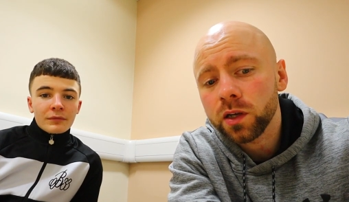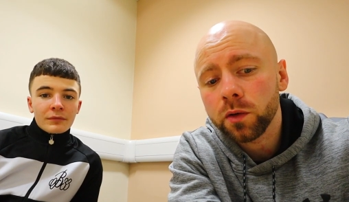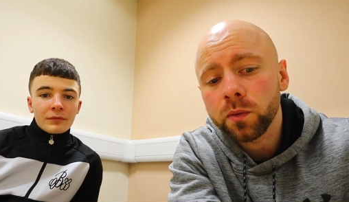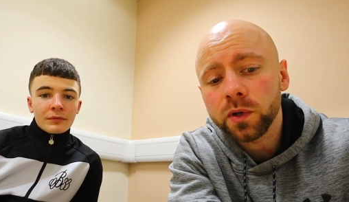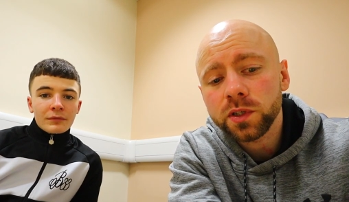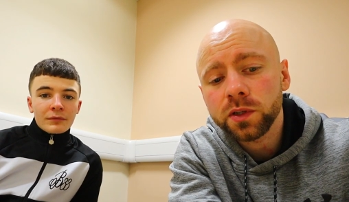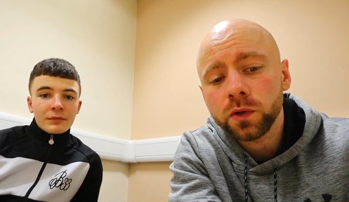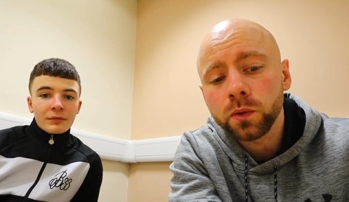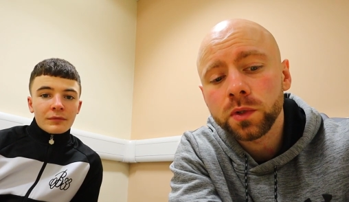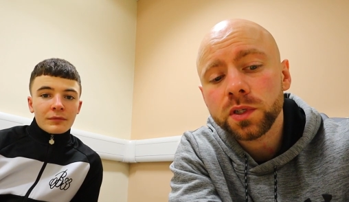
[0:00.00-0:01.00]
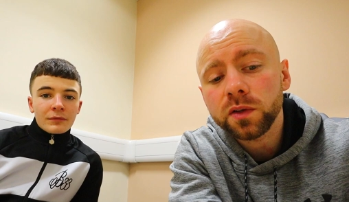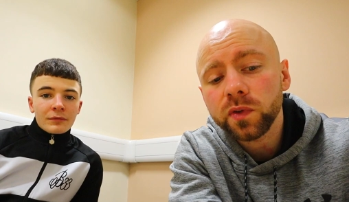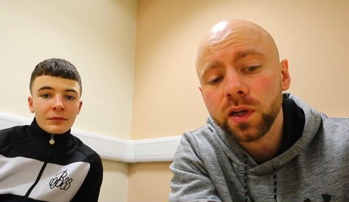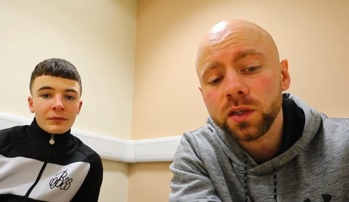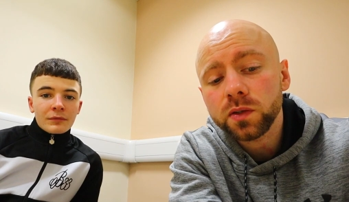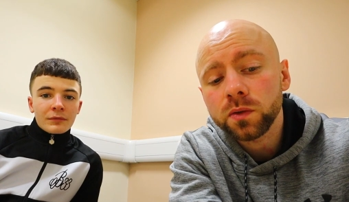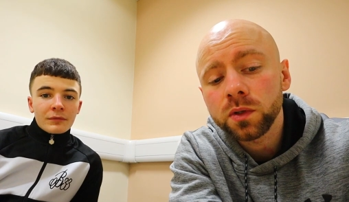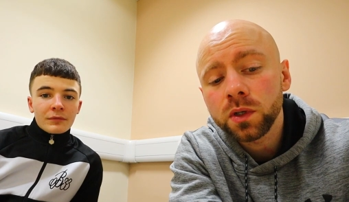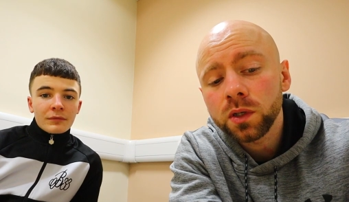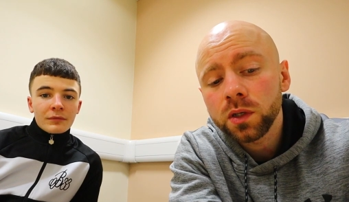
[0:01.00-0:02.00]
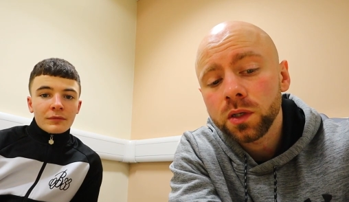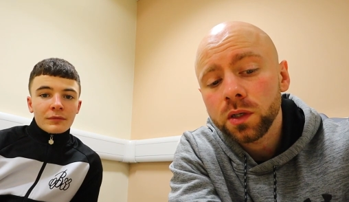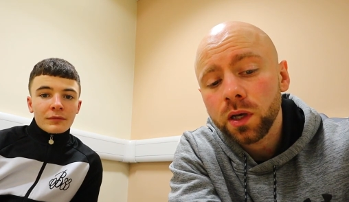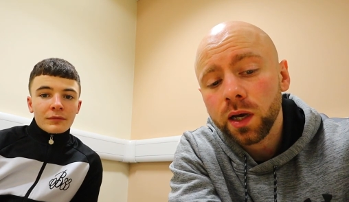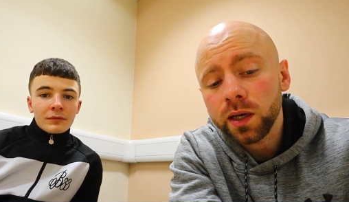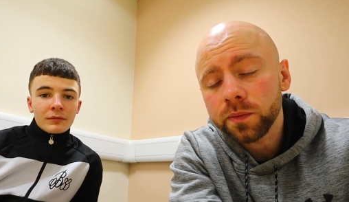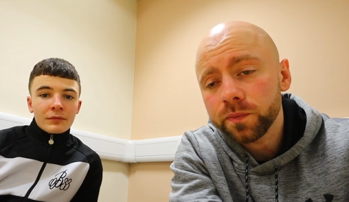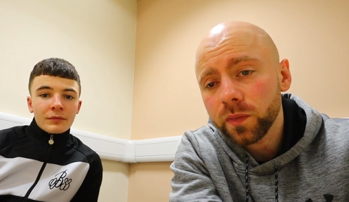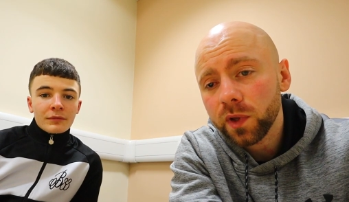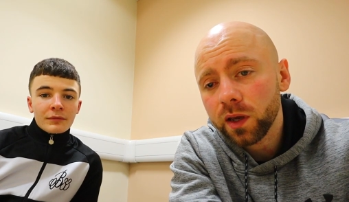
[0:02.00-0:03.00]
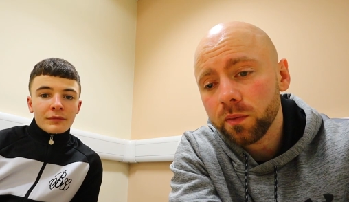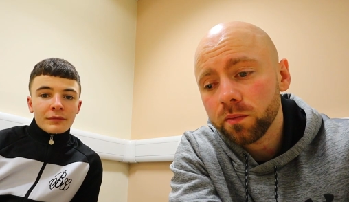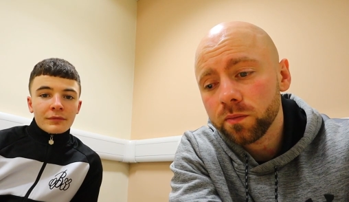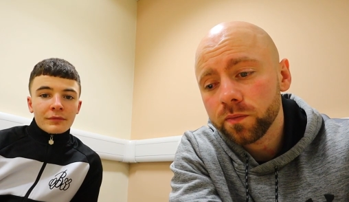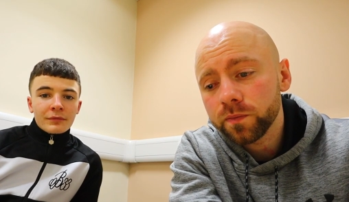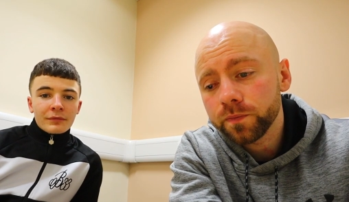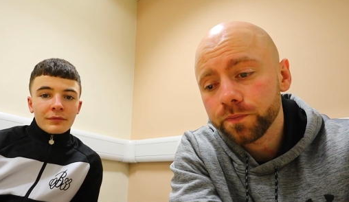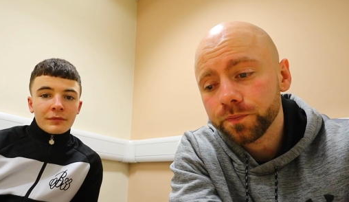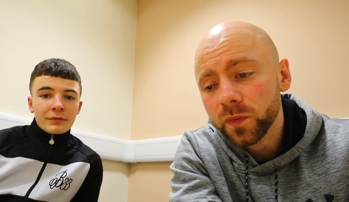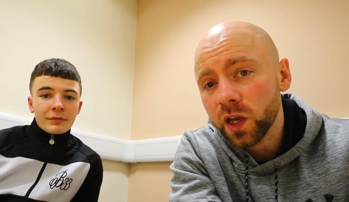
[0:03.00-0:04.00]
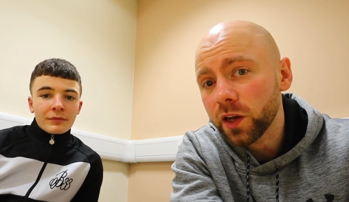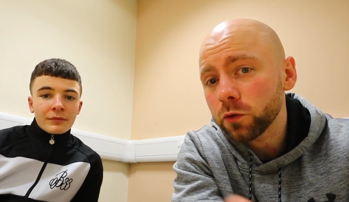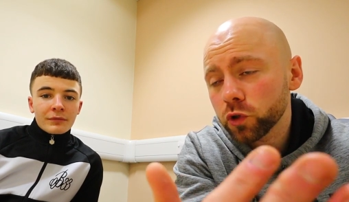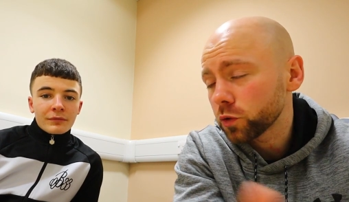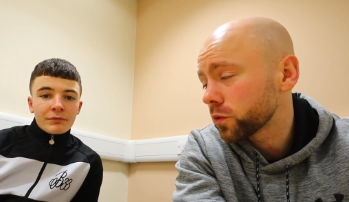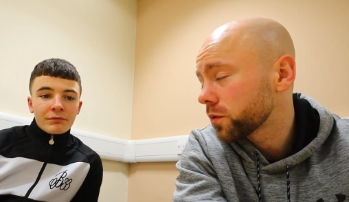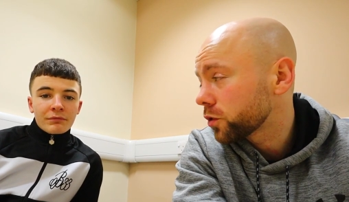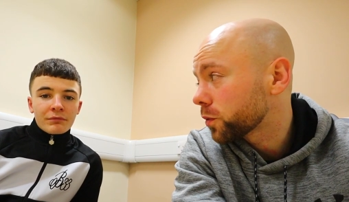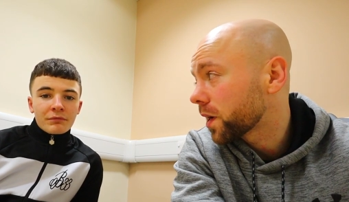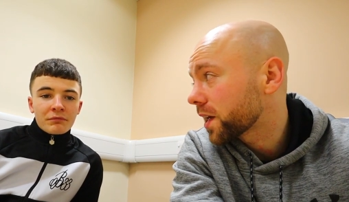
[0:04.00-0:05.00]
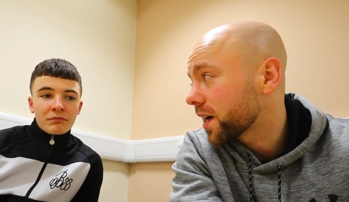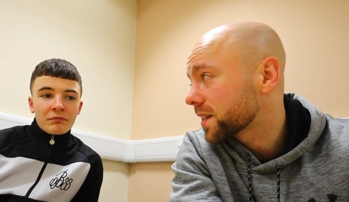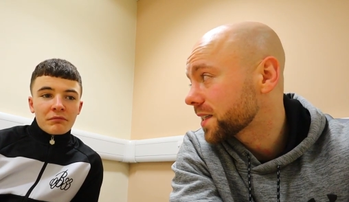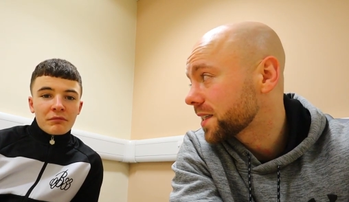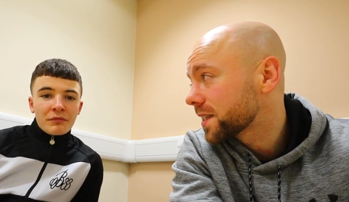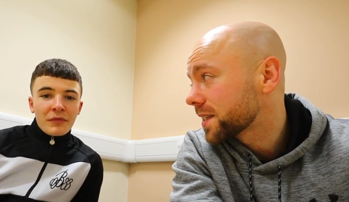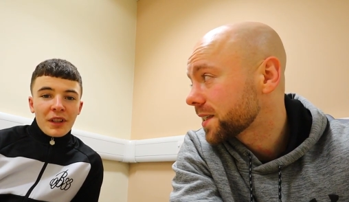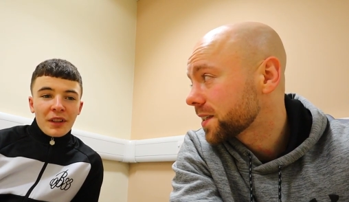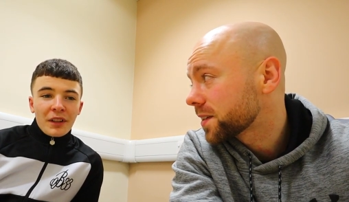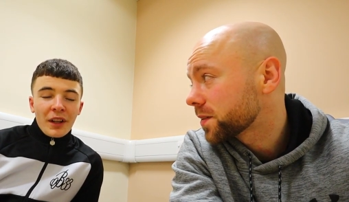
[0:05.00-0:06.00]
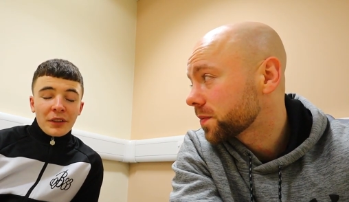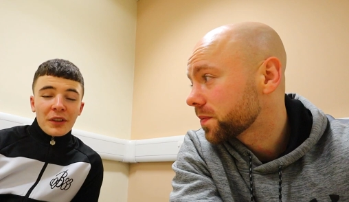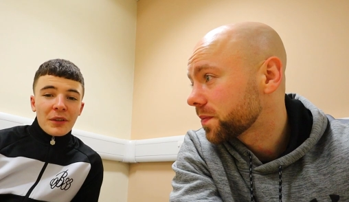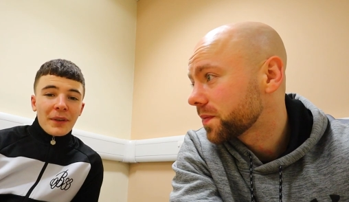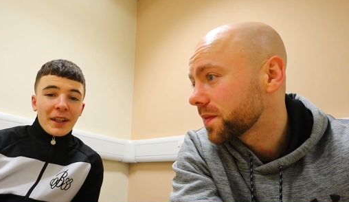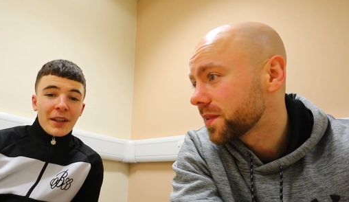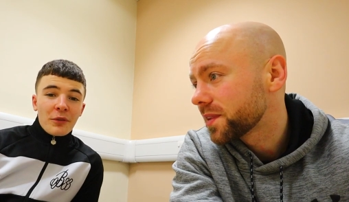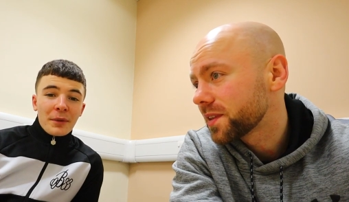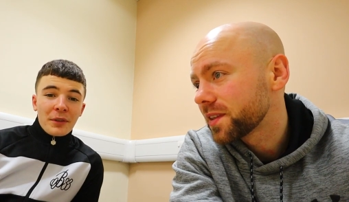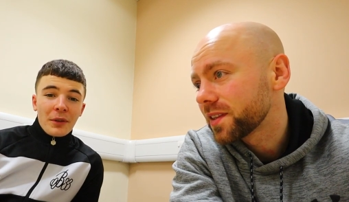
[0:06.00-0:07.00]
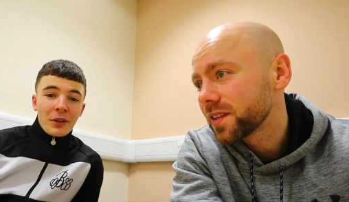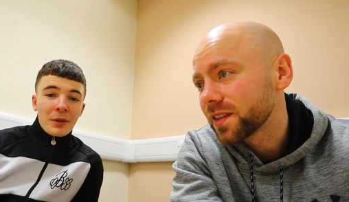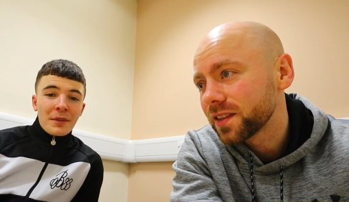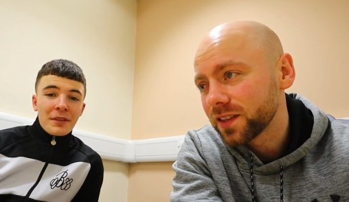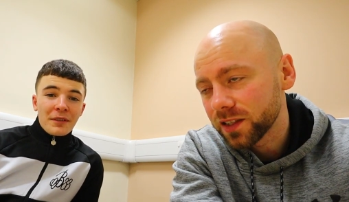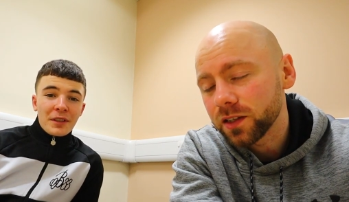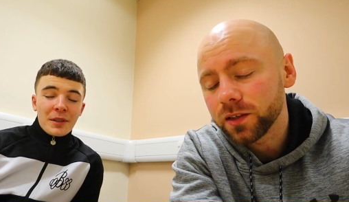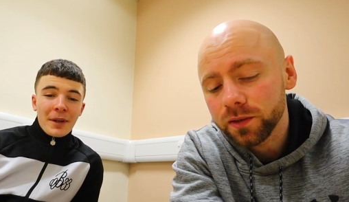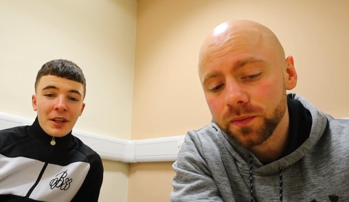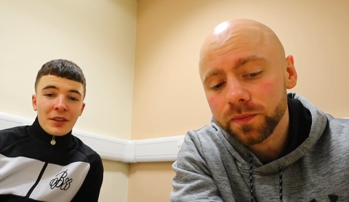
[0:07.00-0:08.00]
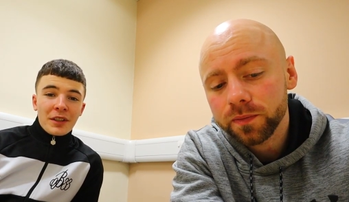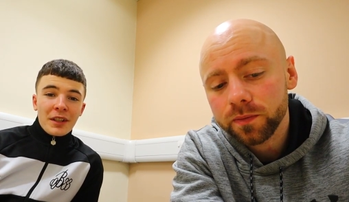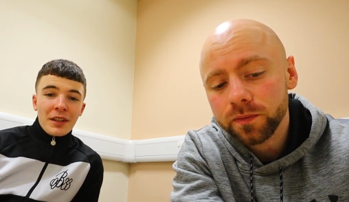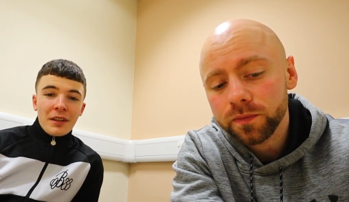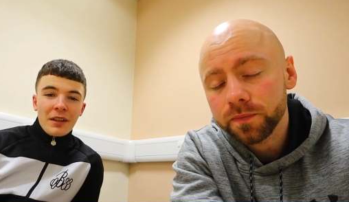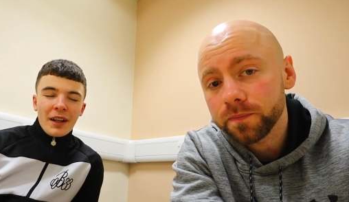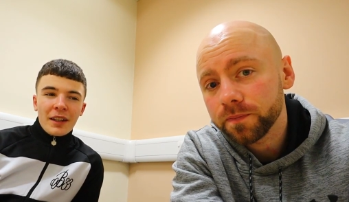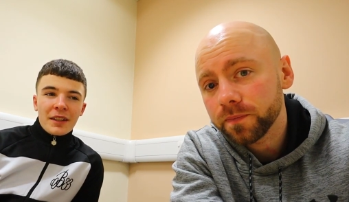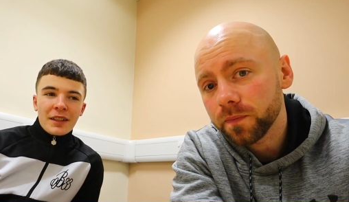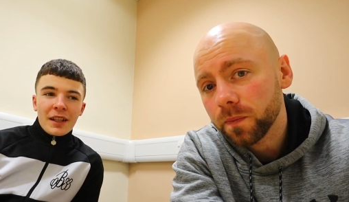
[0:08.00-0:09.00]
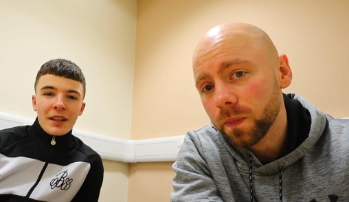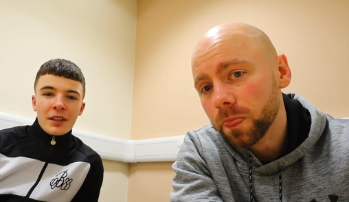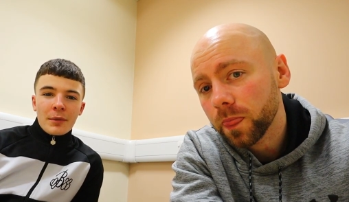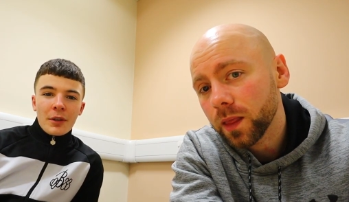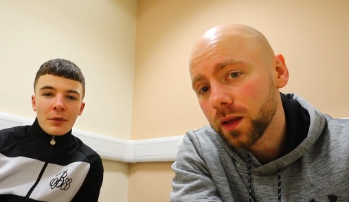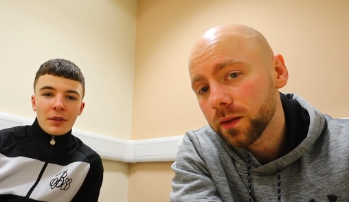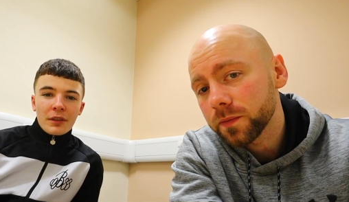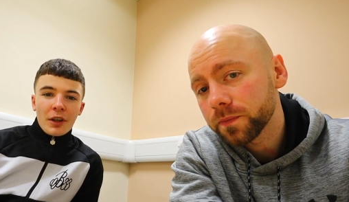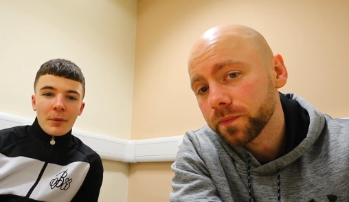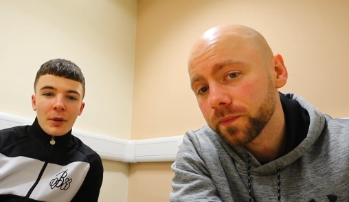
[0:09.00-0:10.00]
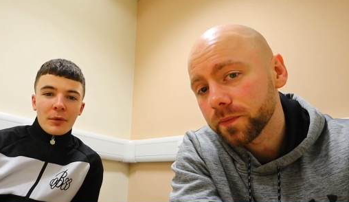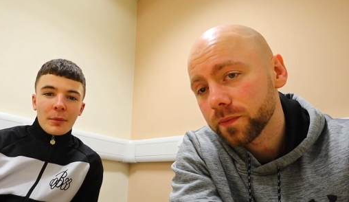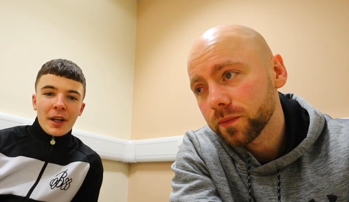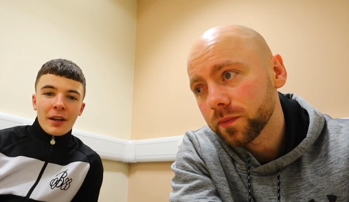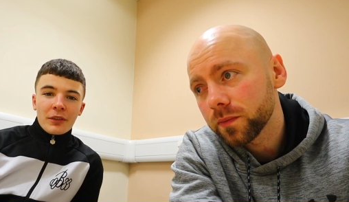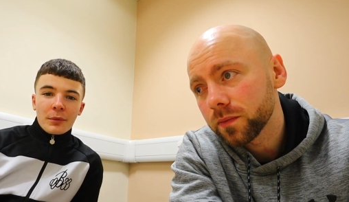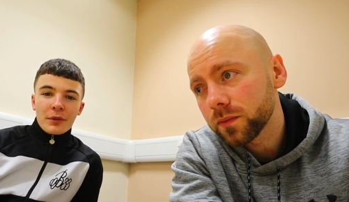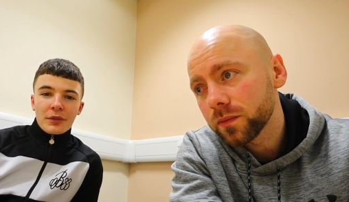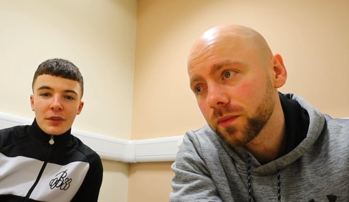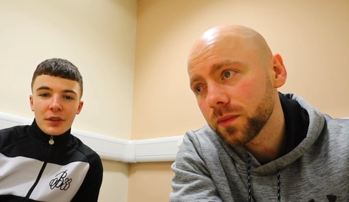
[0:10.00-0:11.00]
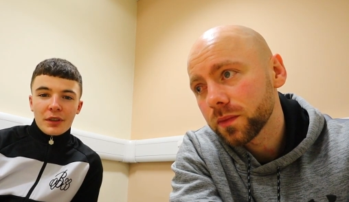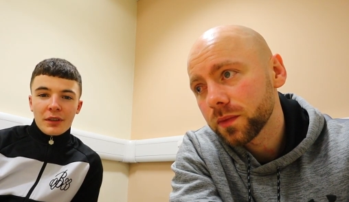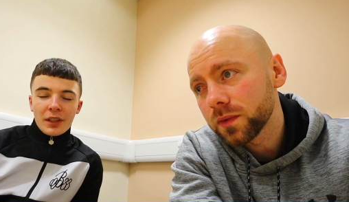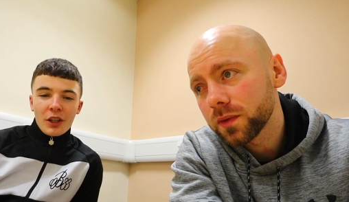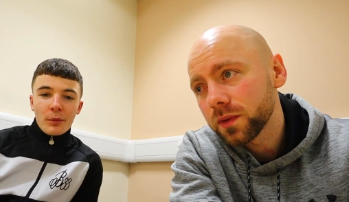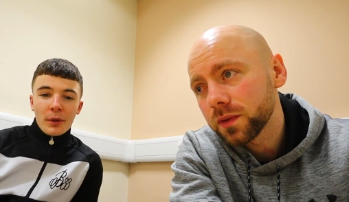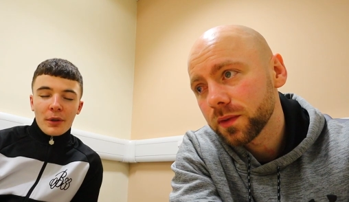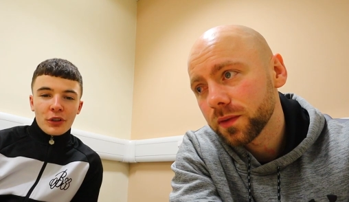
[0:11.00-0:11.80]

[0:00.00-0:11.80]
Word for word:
Speaker 1: and how he wants it to go and stuff like that. So, aye. Um, and else you, you want to add in?
Speaker 2: I'd like to thank everybody for coming, yeah. especially, and staying as well, coming up to me afterwards, telling me they were